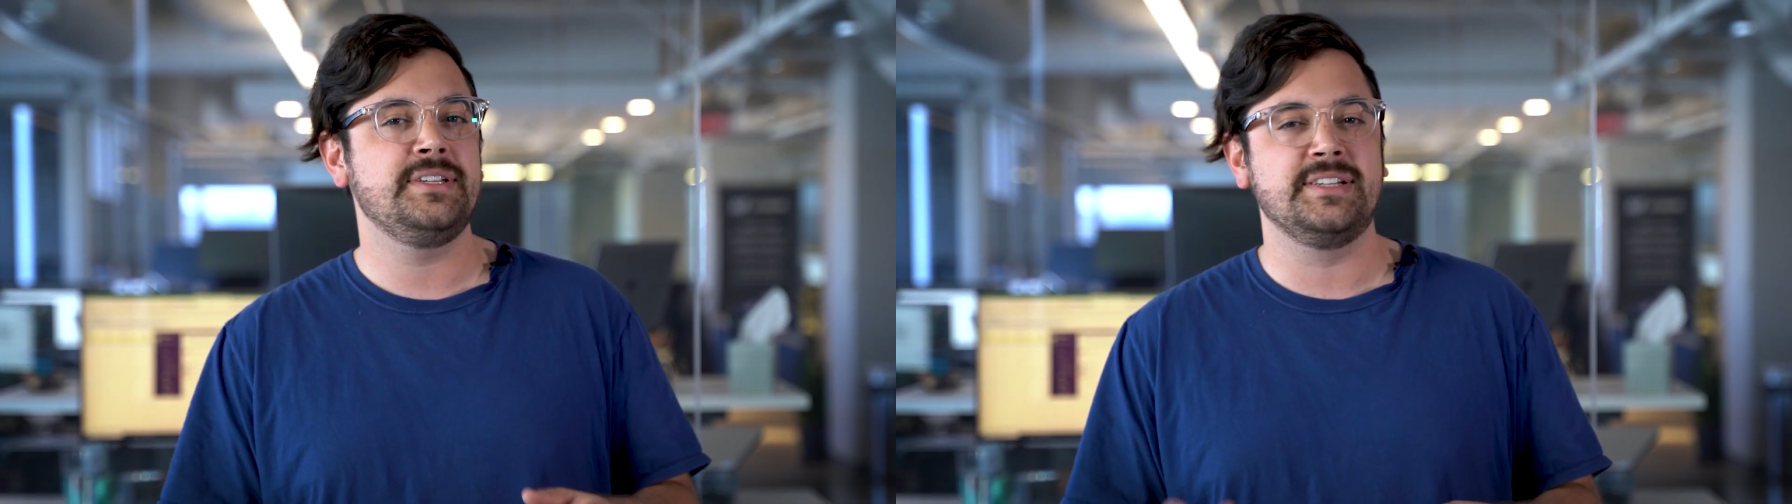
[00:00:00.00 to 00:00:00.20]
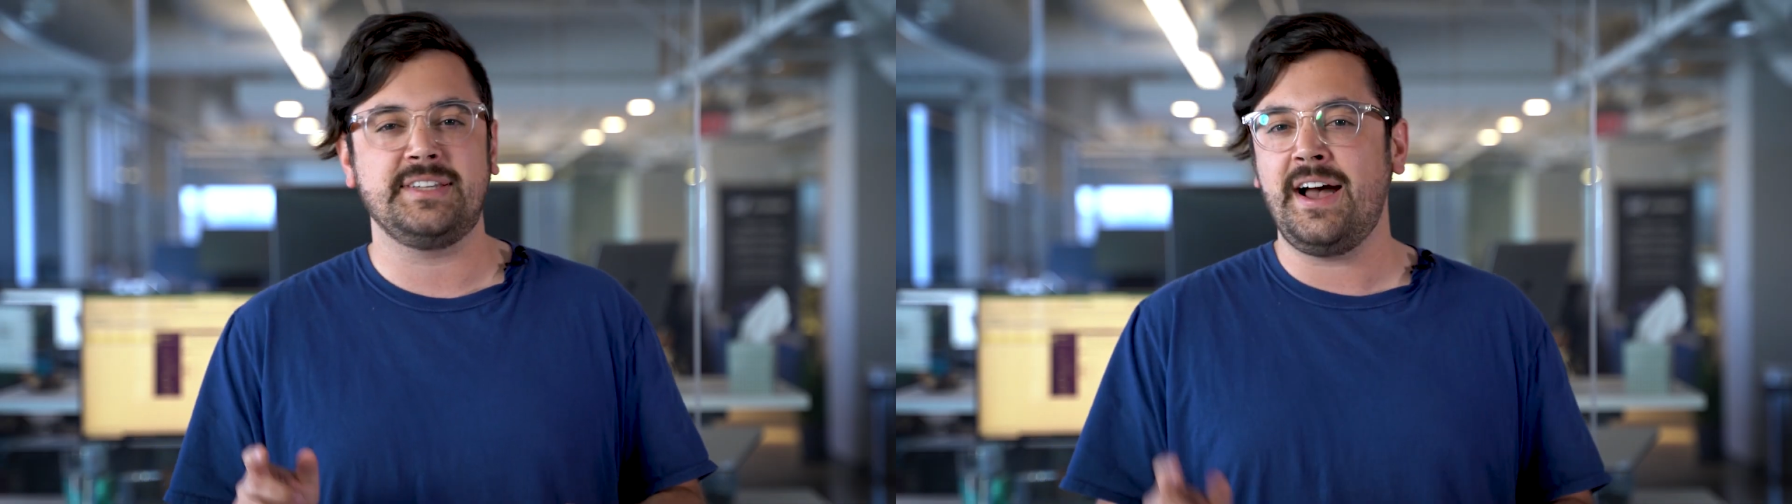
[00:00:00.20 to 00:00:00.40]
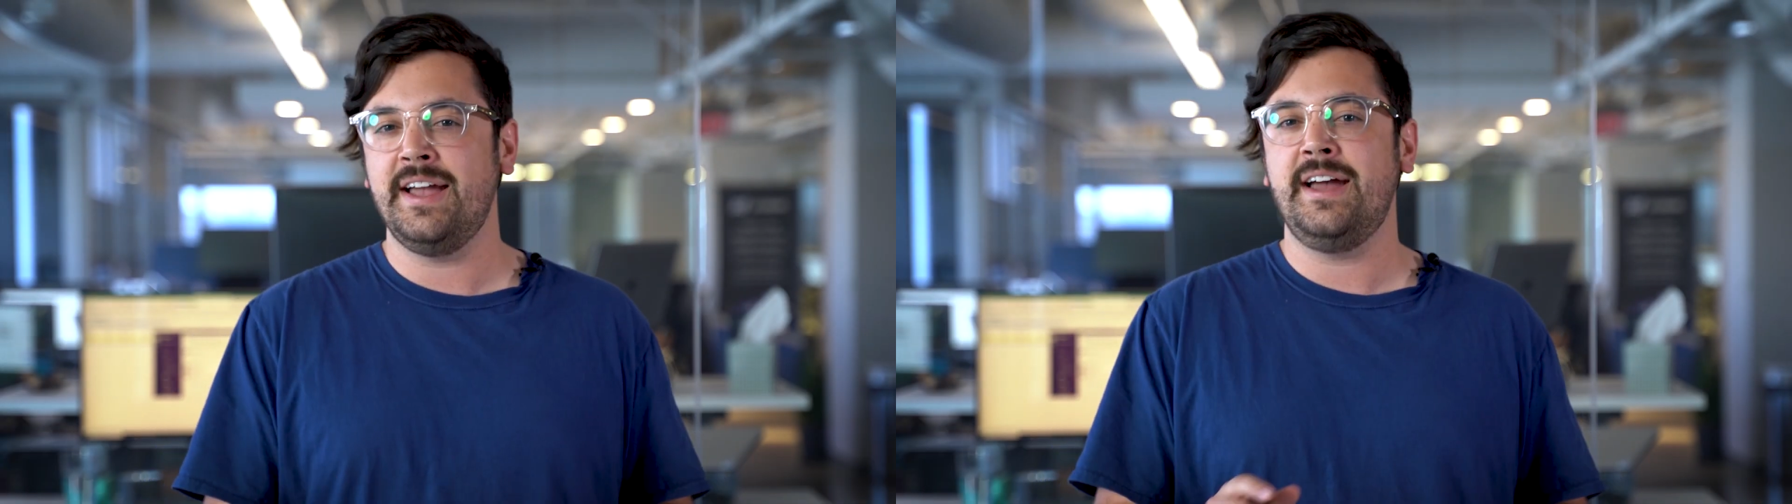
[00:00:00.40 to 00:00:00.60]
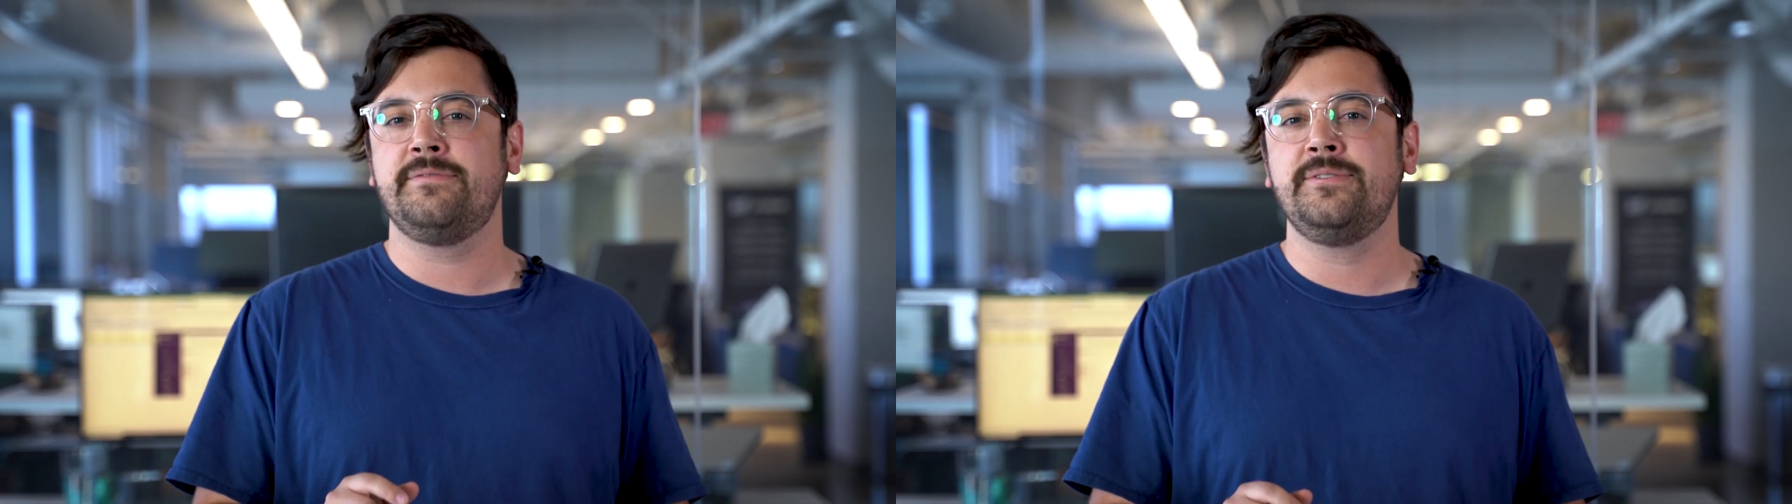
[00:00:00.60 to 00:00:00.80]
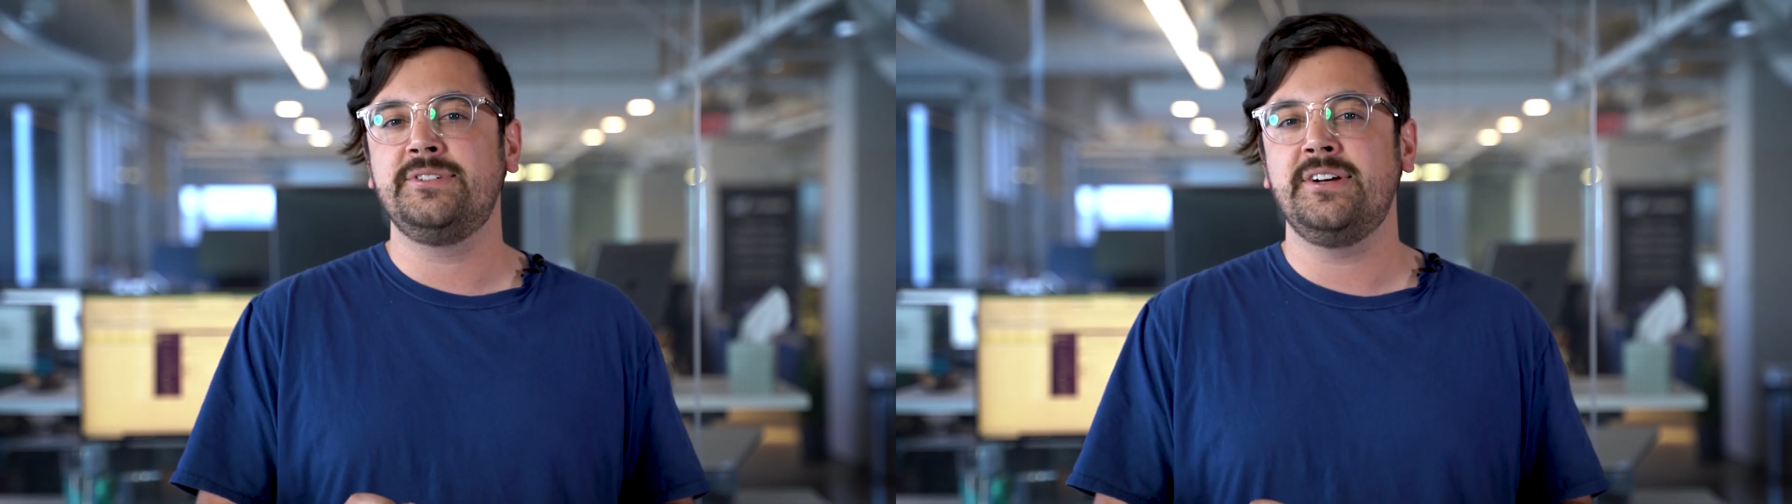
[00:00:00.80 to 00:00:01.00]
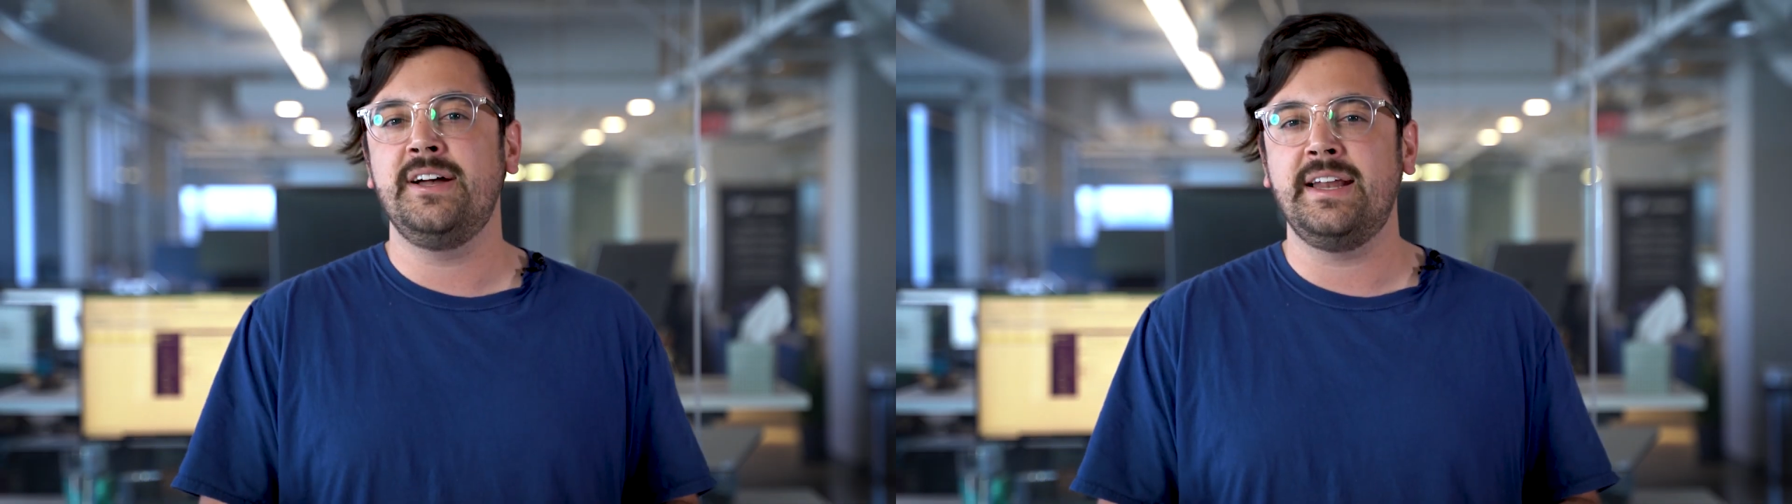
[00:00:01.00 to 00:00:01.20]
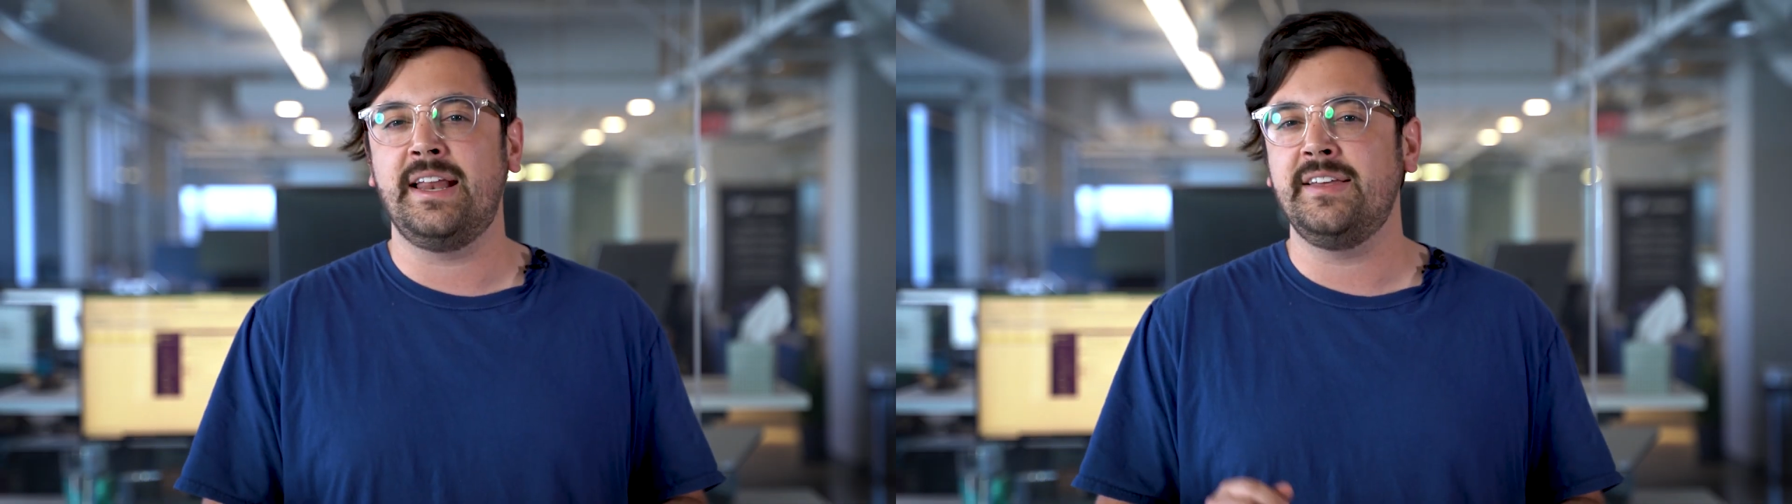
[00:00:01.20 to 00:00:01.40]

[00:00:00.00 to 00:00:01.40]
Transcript: Because I had a futon and I